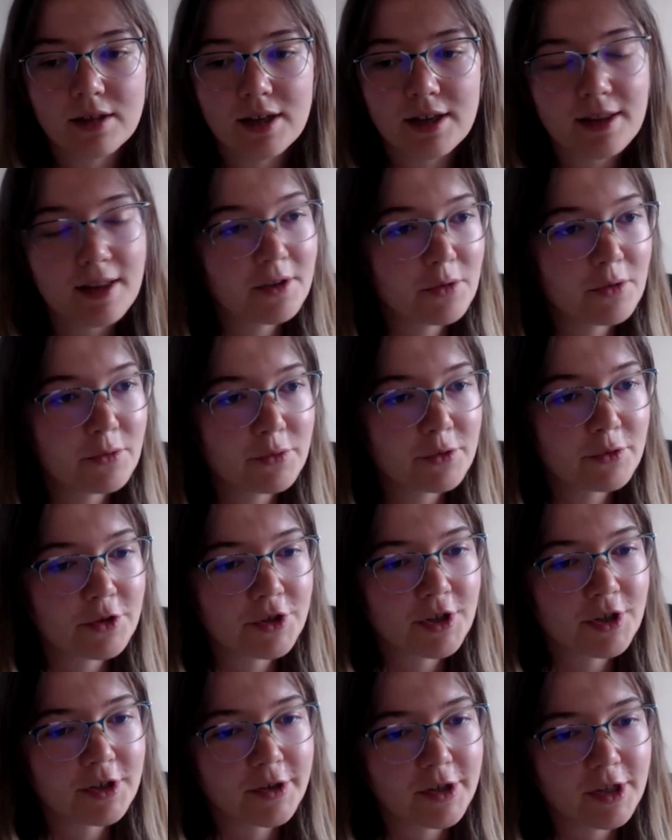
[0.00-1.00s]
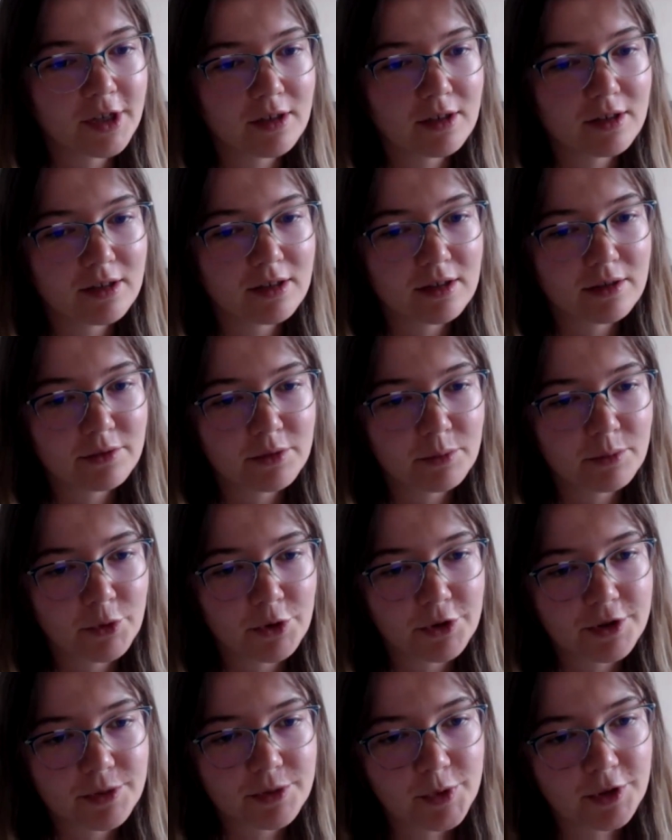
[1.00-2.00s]
thank you for sharing from your
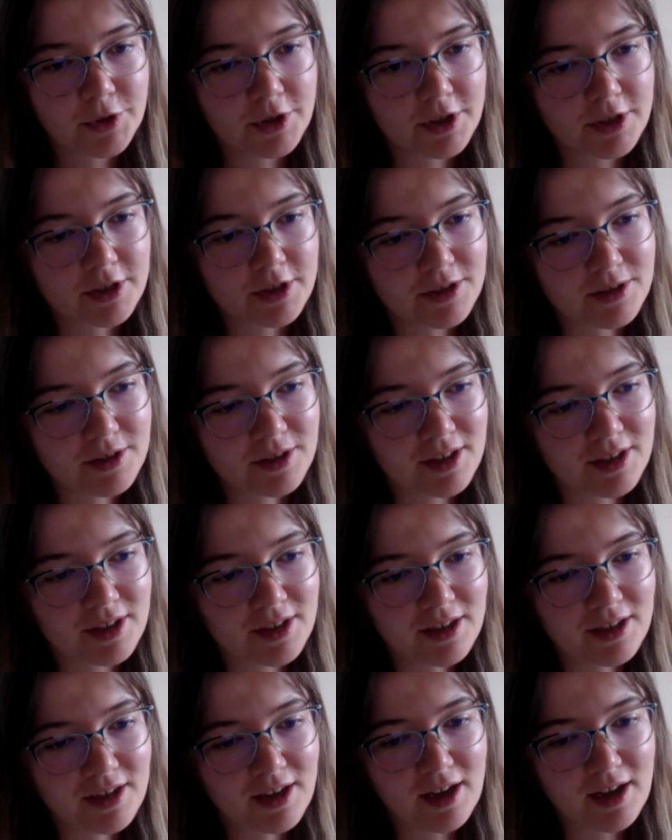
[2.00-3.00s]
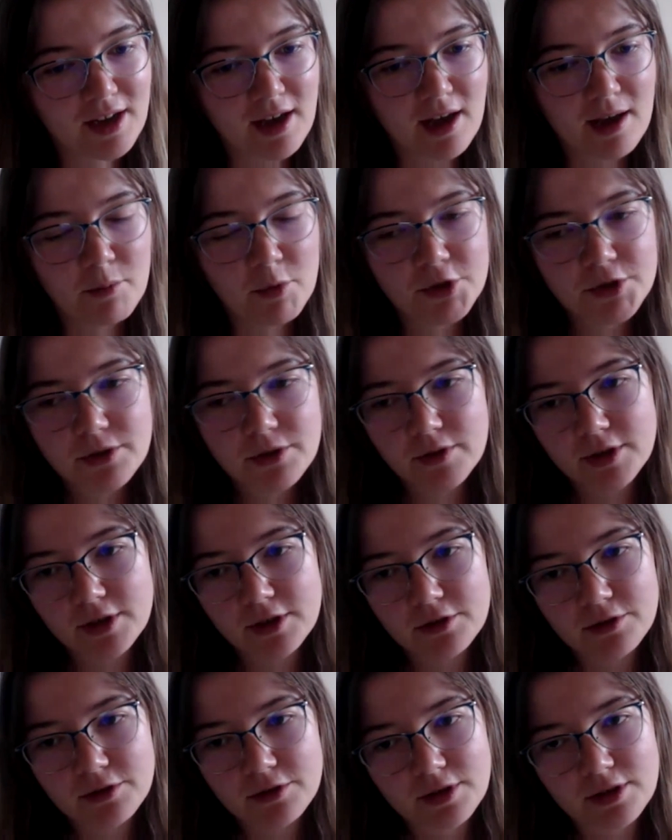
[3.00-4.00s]
experience. I'm also very
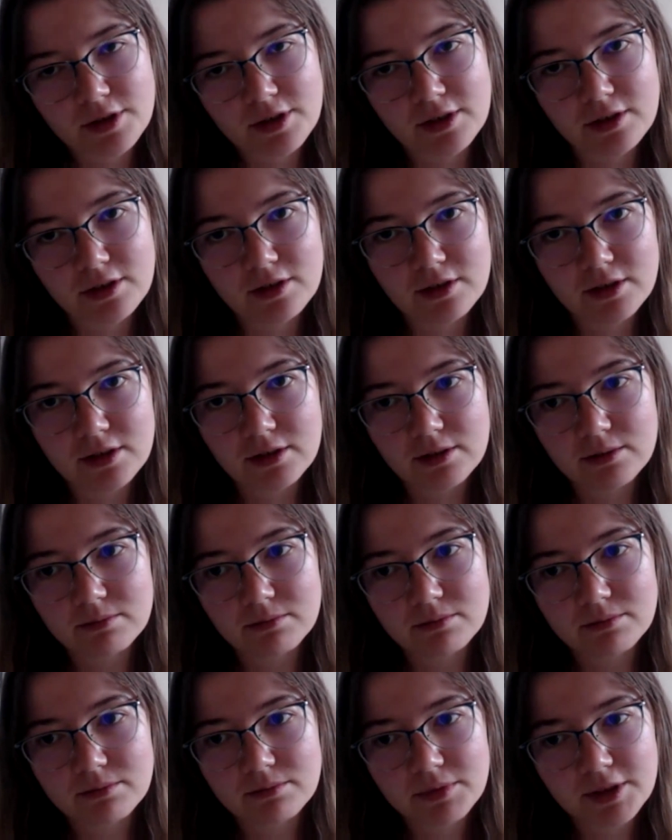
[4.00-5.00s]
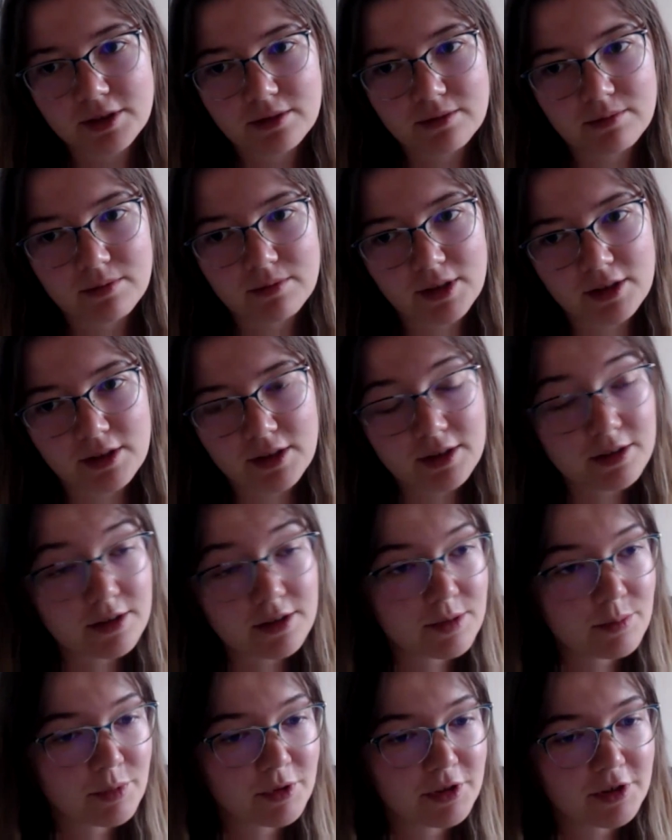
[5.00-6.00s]
interested in
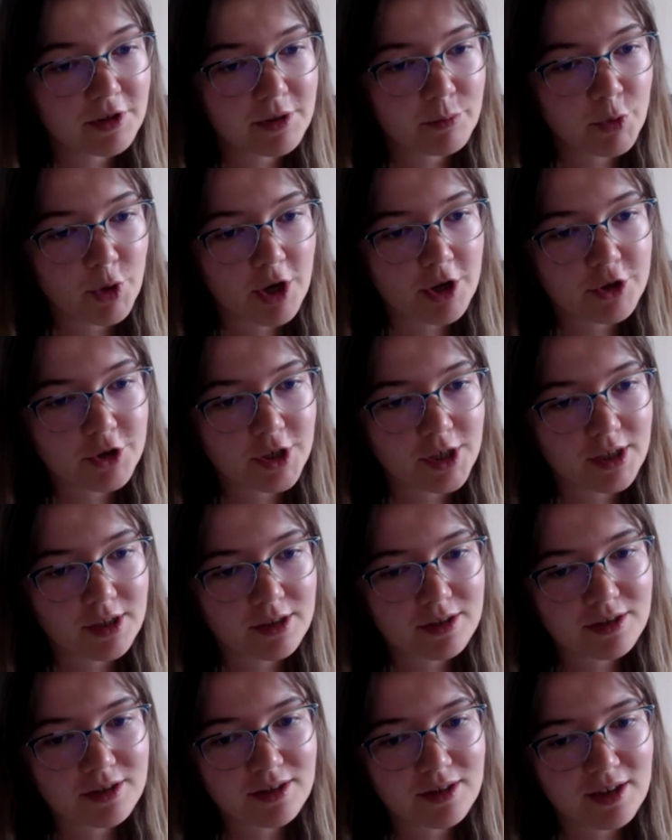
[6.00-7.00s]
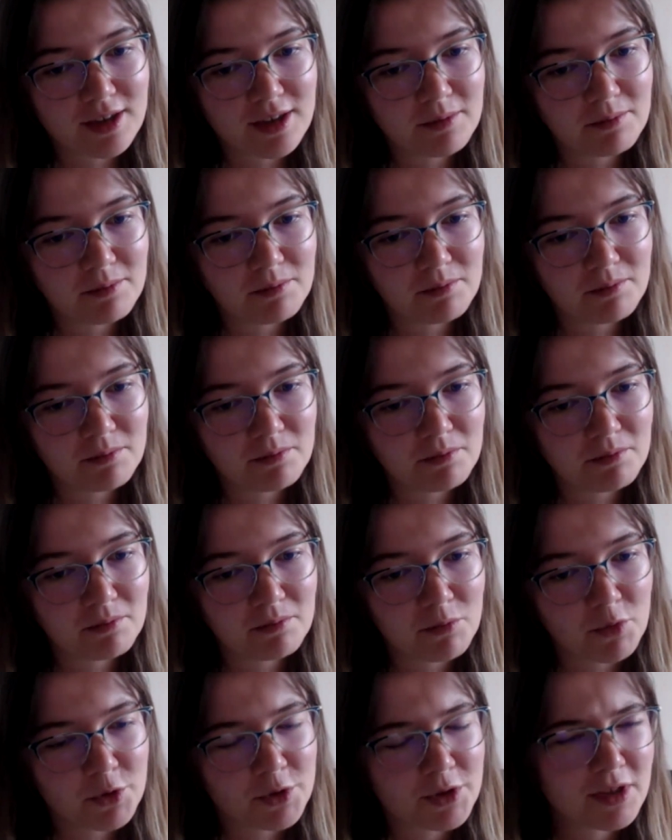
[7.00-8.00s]
interdisciplinary projects. I
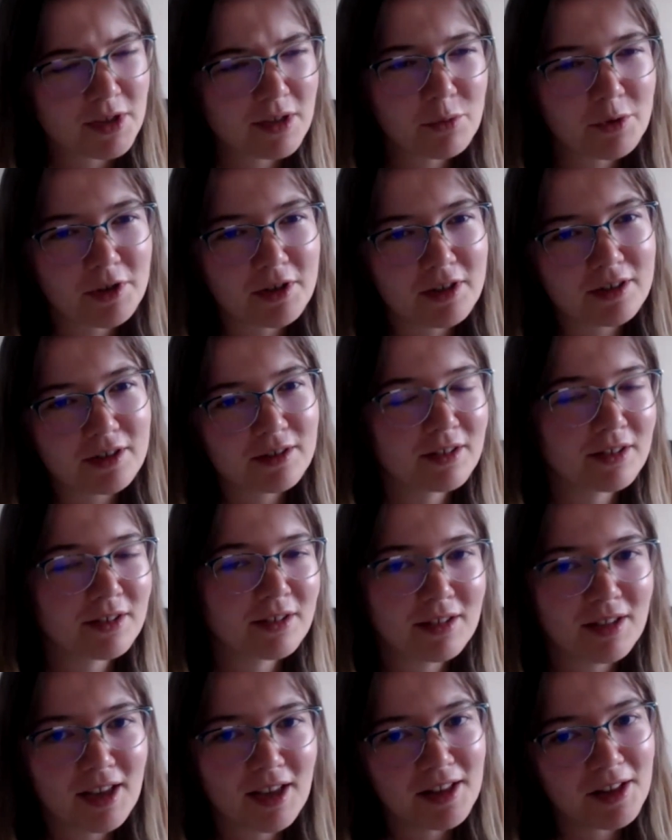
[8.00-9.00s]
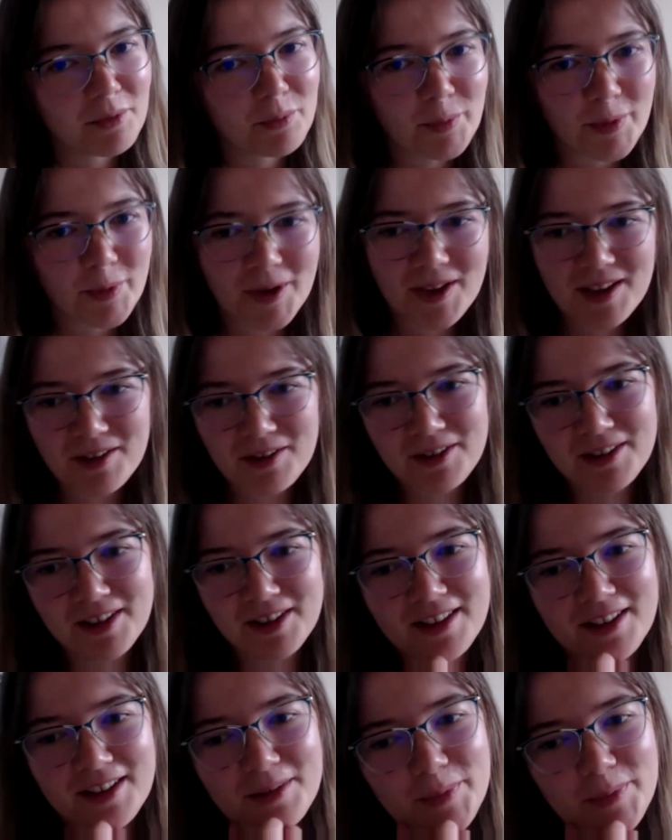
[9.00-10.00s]
mostly worked in NLP,
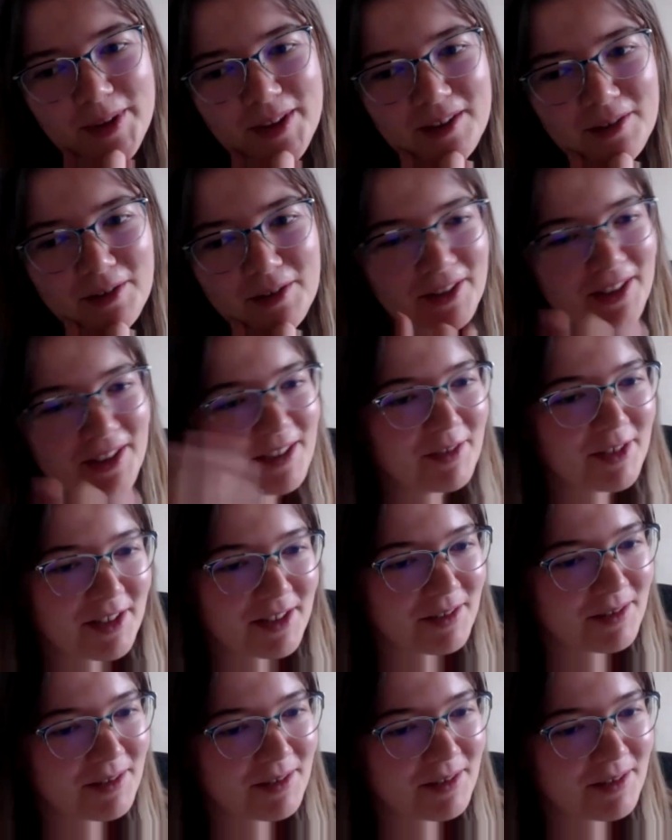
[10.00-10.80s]
only with